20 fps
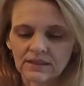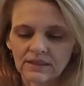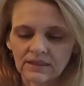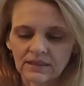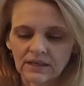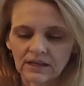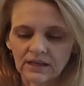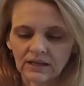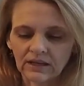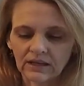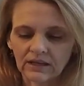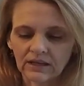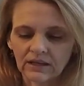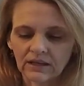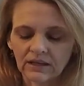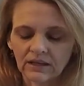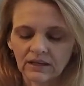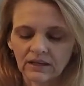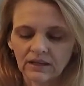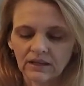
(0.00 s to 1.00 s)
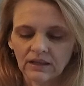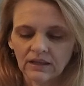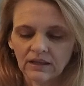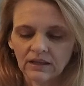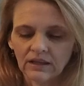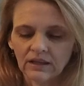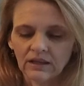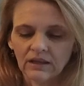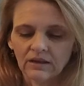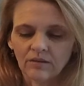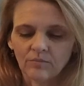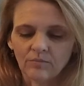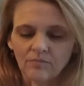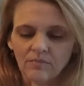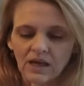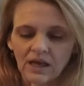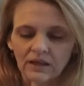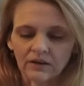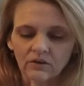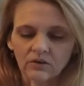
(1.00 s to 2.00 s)
thick
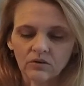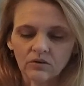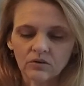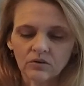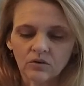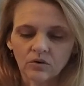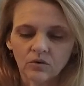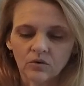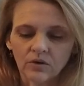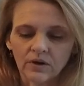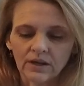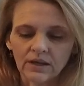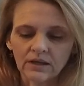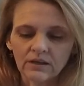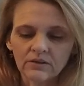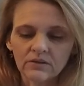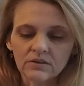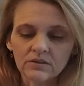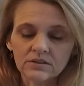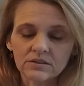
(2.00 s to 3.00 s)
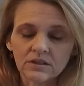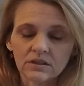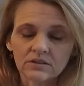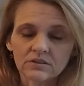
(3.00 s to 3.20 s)
metal coils.